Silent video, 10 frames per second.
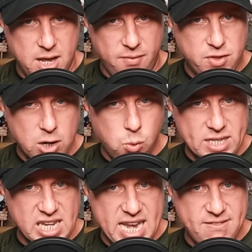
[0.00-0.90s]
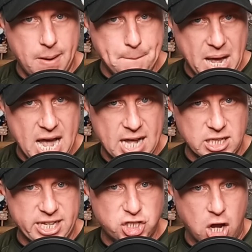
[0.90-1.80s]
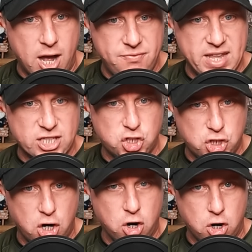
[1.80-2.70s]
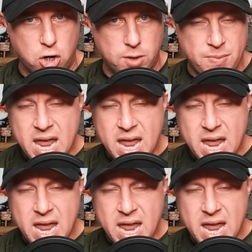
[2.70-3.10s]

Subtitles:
There wasn't even polish on this turd.